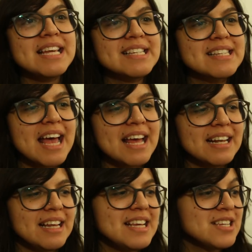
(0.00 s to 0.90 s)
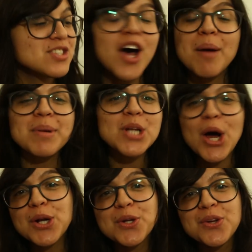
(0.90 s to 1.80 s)
he said he saw
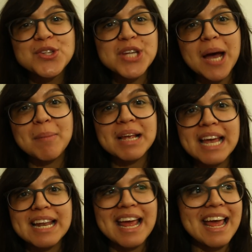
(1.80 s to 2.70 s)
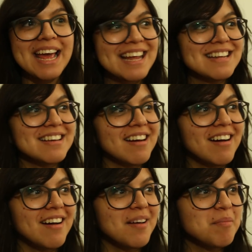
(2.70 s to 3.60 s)
McDonald's coming in and
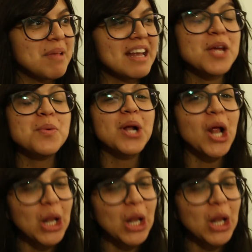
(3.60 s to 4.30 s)
that he would